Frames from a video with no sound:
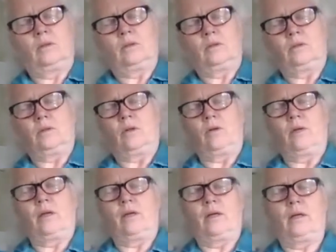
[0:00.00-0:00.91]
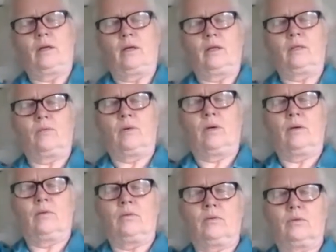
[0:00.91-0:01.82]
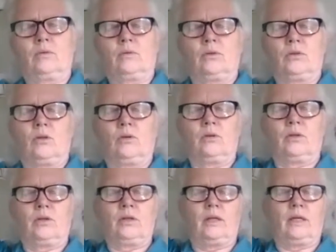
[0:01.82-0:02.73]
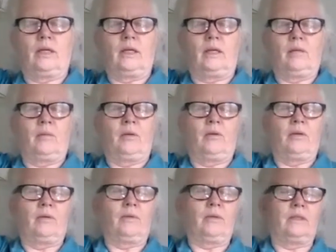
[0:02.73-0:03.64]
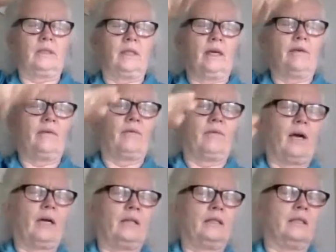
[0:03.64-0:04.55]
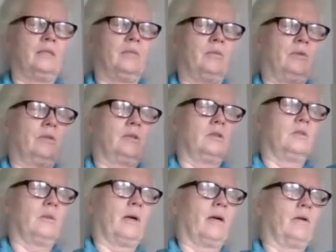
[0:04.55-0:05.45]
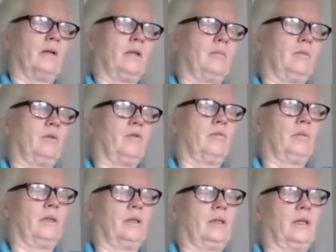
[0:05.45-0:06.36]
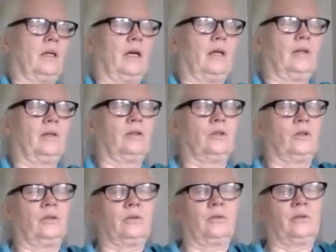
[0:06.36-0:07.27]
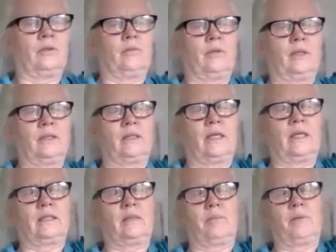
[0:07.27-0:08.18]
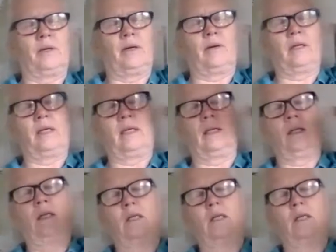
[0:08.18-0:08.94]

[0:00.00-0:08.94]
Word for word: so that as one shoulder and elbow and wrist have a rising and spiraling movement, the other shoulder and wrist has a parallel